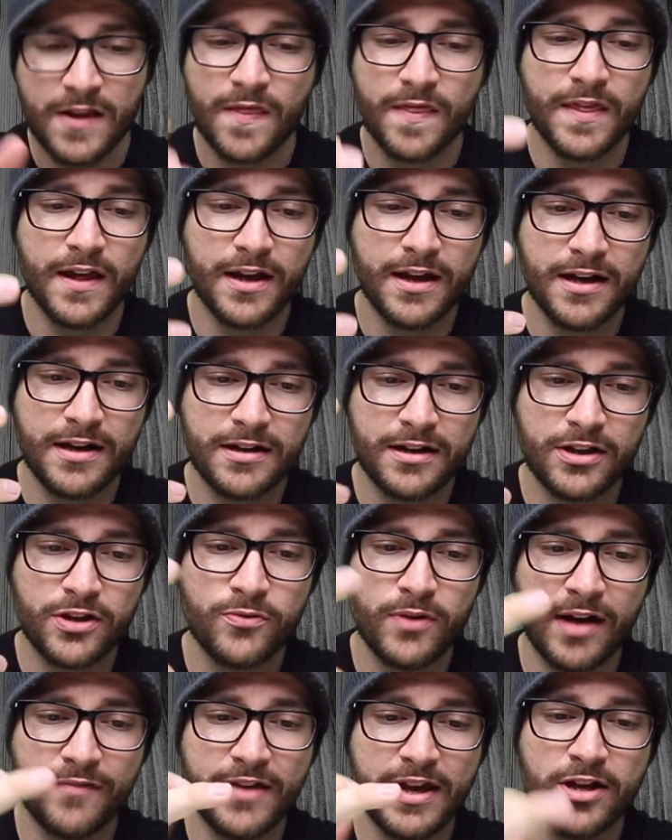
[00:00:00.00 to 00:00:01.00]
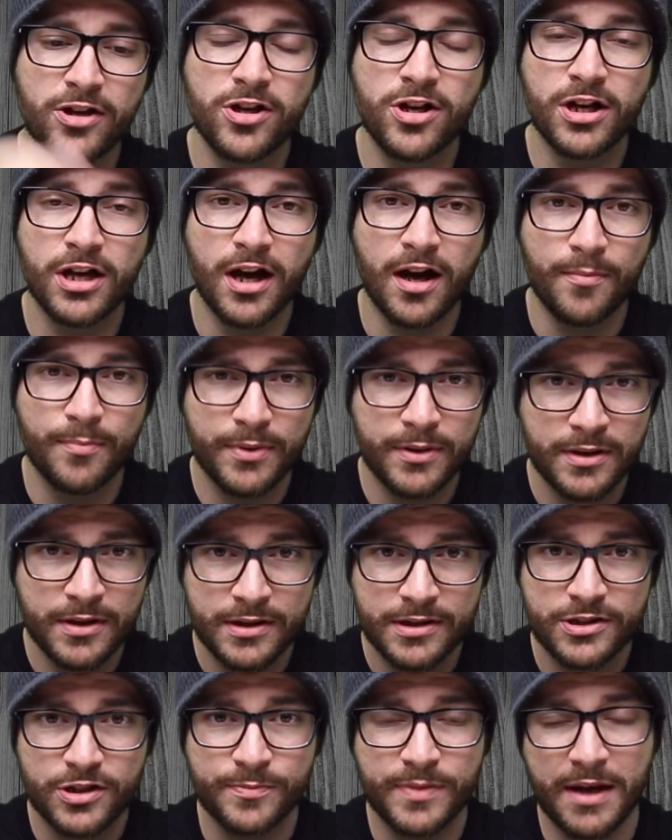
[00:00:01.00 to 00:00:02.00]
Then you have a hookup
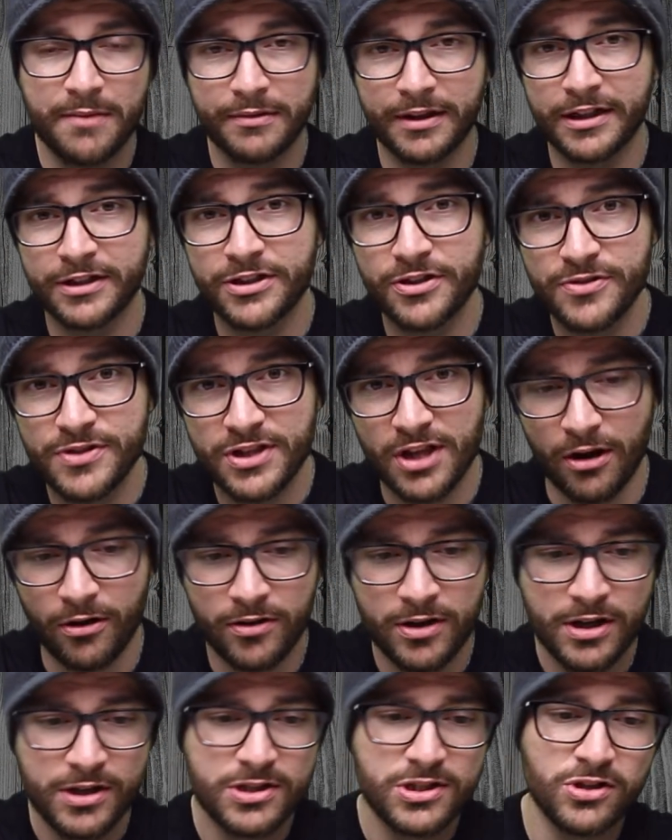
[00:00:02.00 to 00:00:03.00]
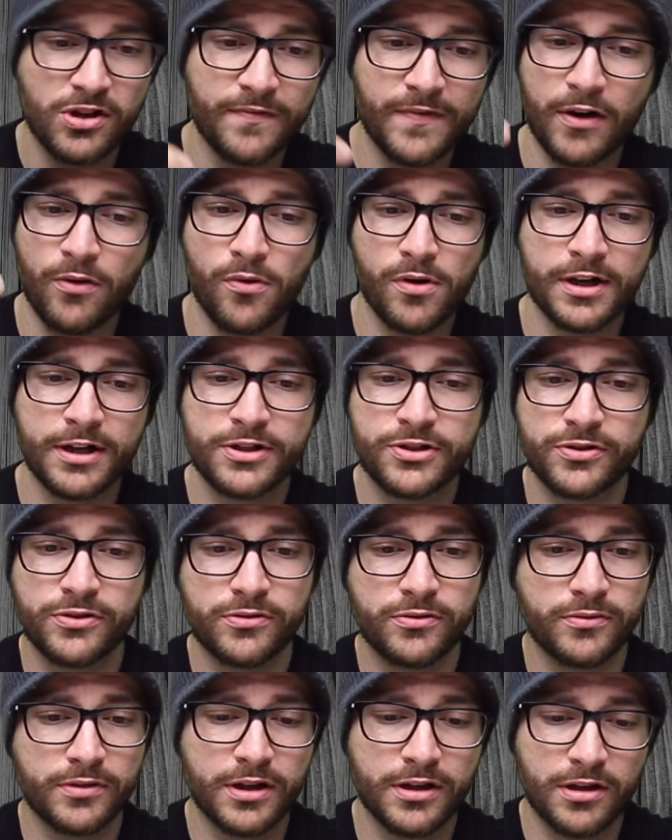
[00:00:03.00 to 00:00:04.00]
to be able to do so. So if I wanted
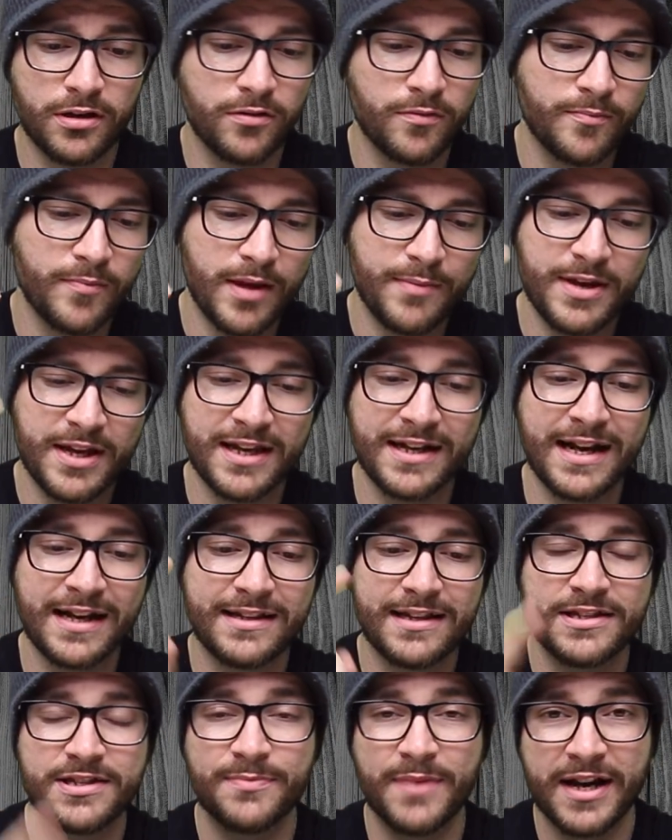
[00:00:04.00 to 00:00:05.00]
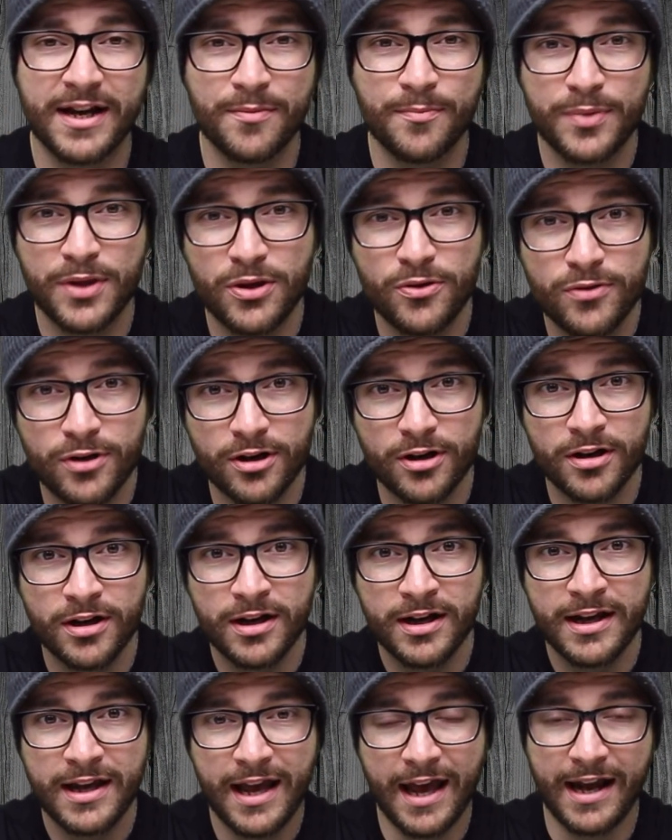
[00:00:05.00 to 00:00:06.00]
to, maybe connect it to my computer
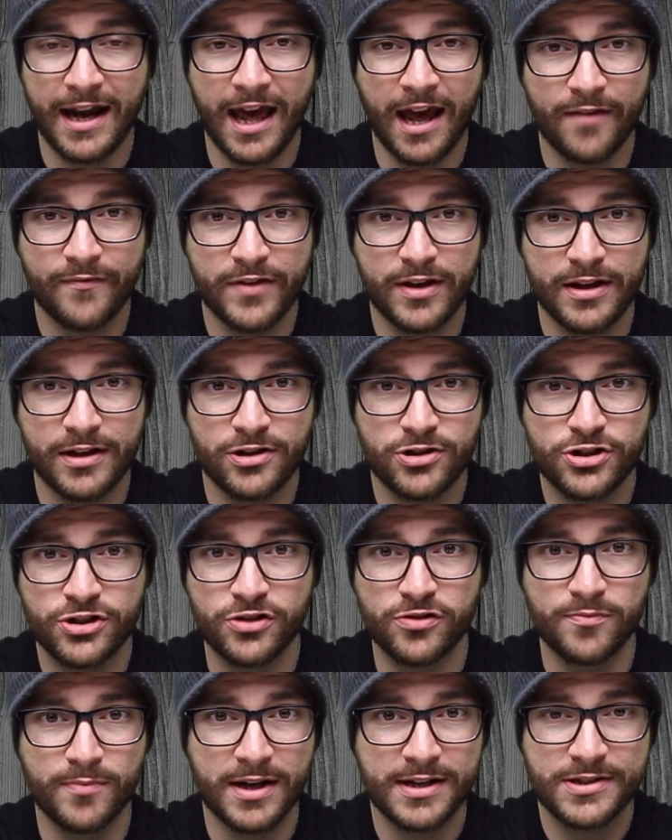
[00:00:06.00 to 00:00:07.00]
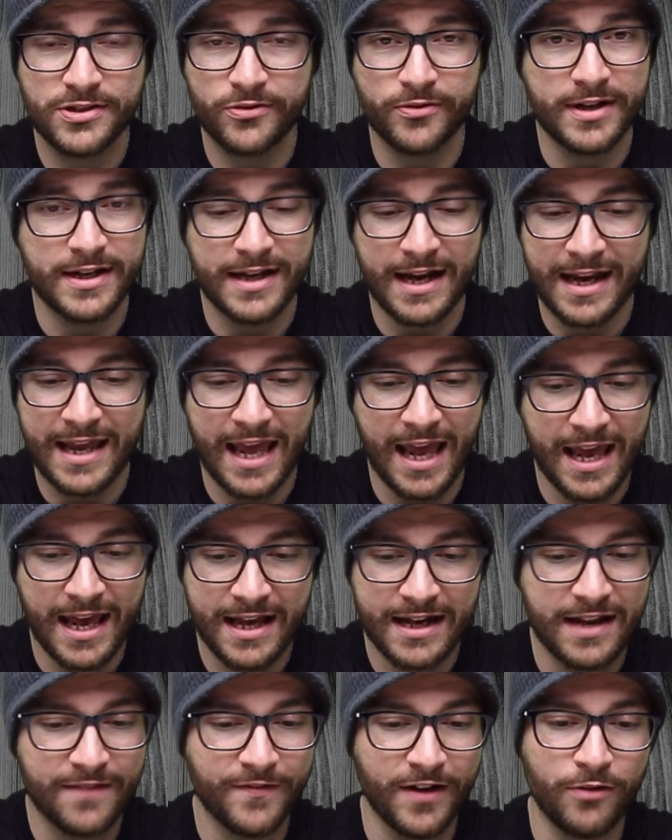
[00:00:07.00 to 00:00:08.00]
and have it shoot my screen, I
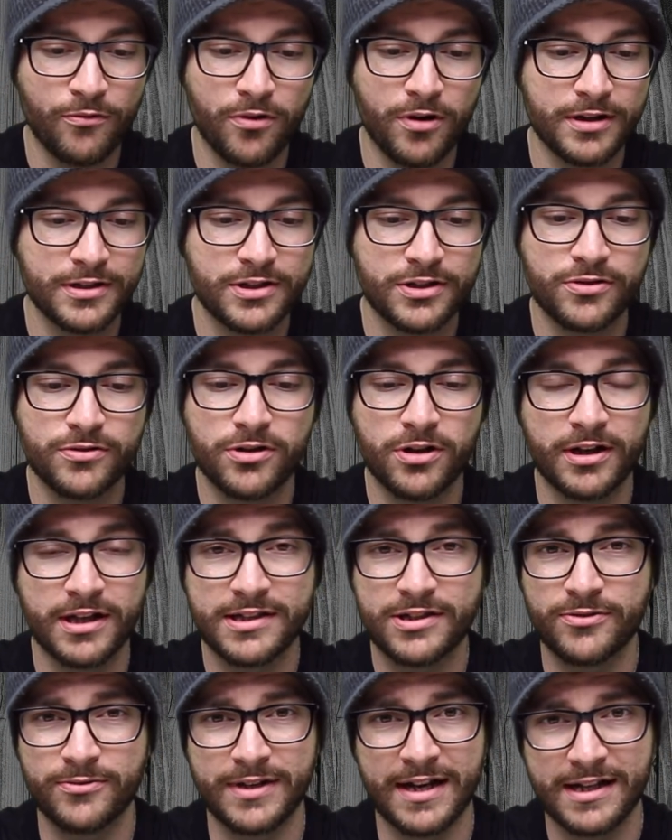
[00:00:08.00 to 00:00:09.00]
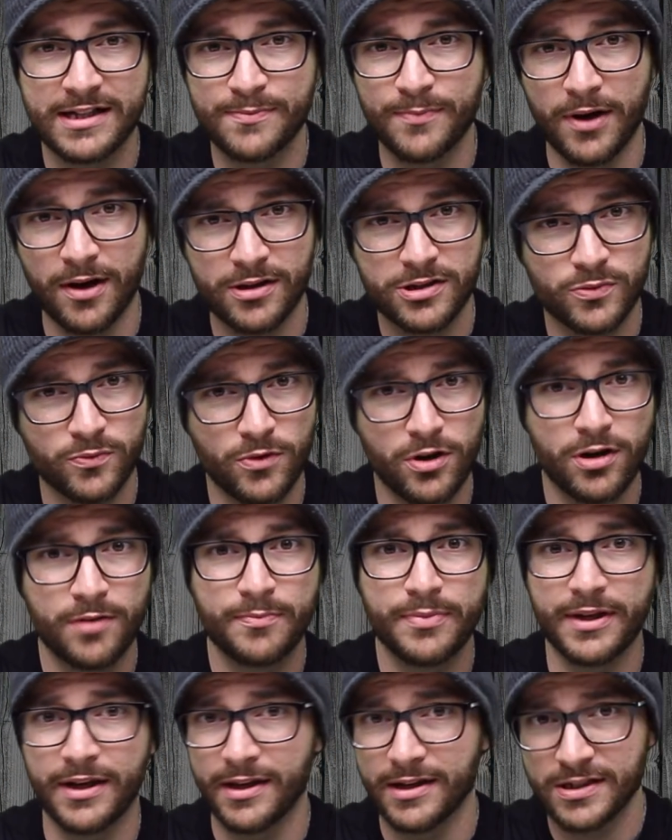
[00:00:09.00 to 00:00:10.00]
can. If I want to hook it to an Xbox One,
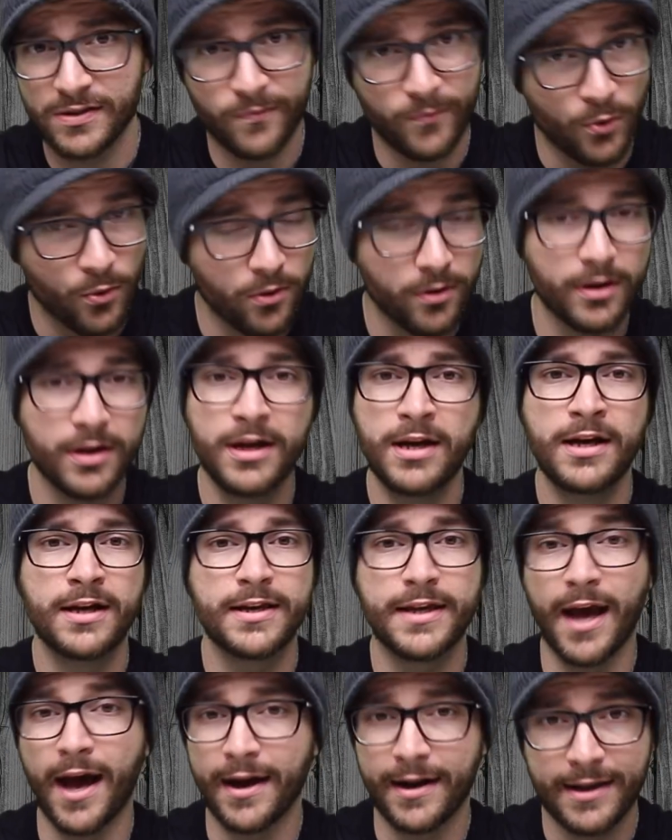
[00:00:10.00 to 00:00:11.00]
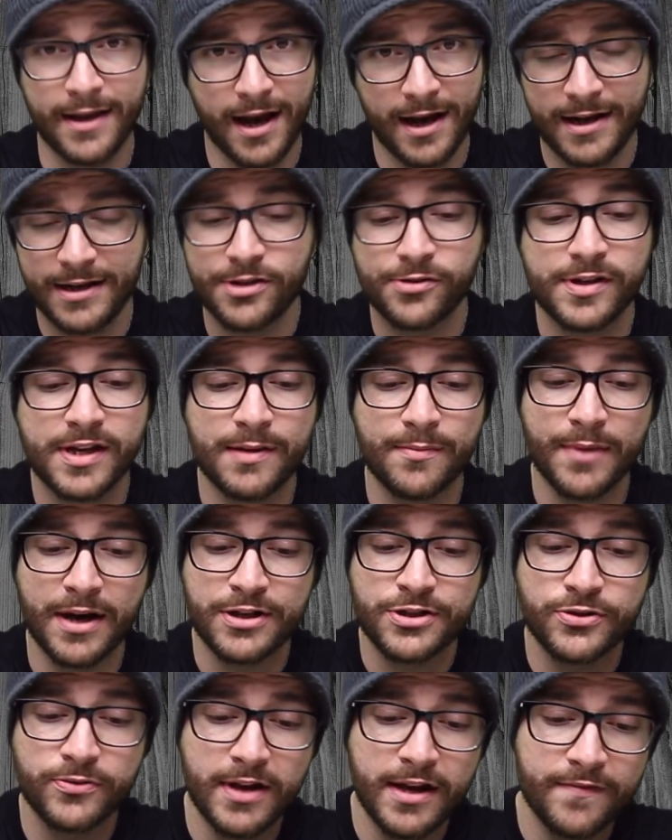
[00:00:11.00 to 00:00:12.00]
PS4, yada yada, you get my
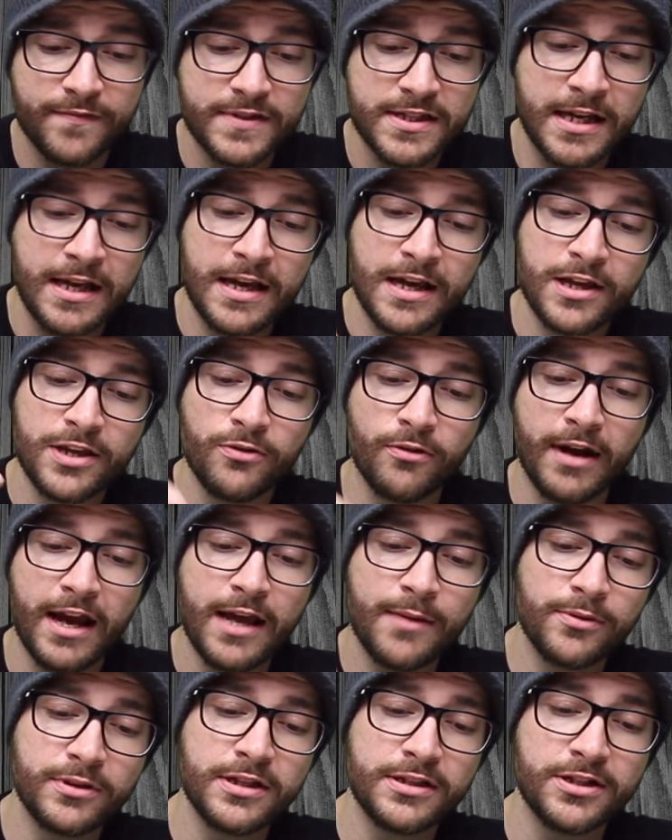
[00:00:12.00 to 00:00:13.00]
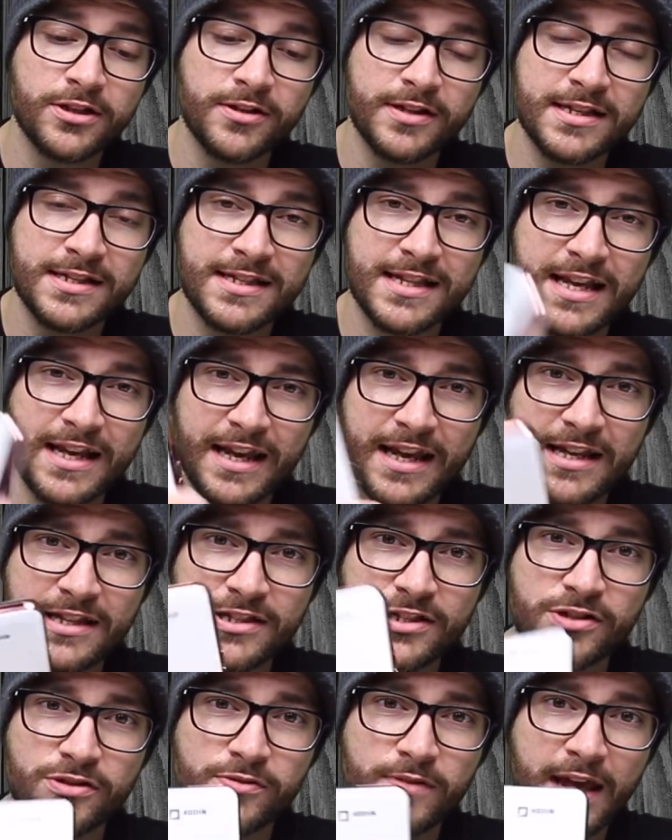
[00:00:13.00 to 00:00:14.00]
drift. You are able to turn this thing
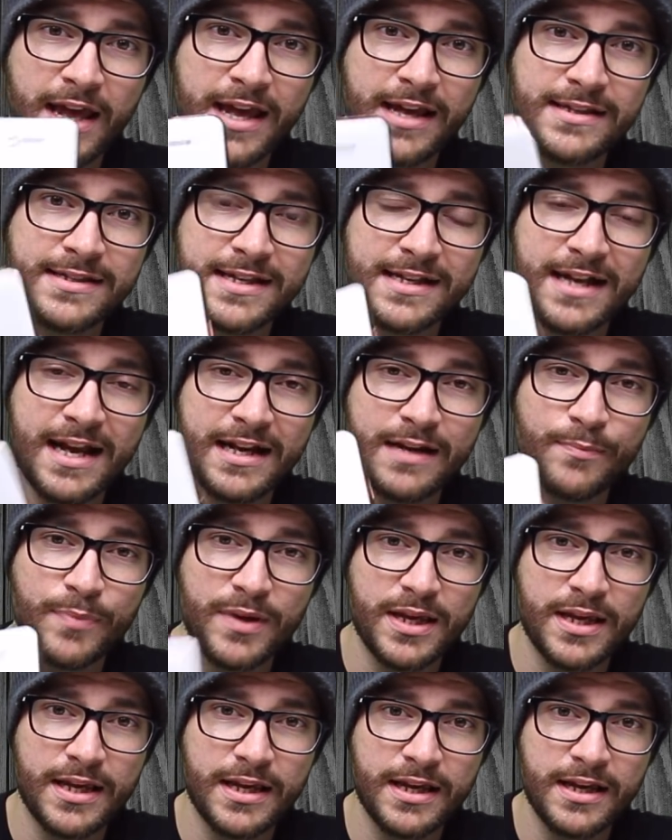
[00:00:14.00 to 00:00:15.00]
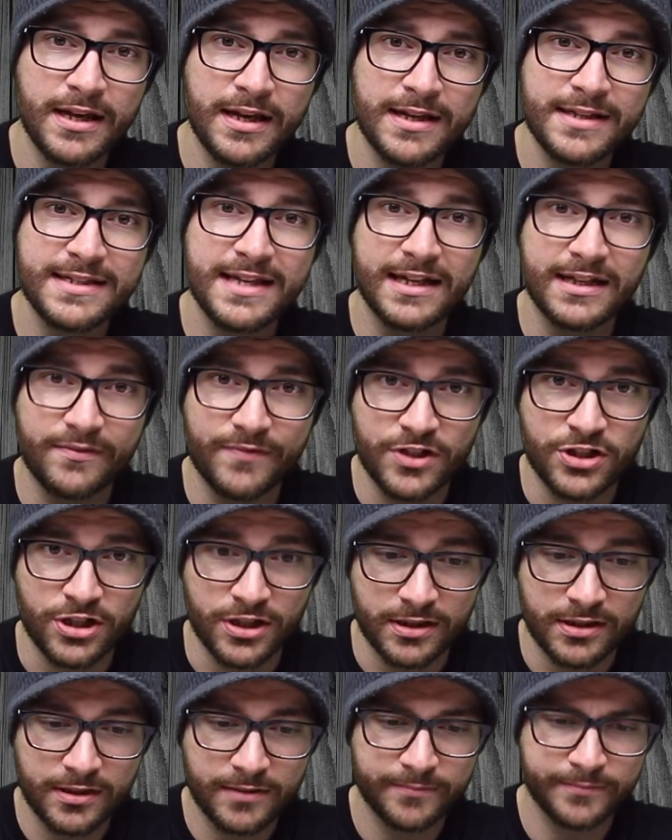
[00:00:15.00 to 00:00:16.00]
into a 1080p television.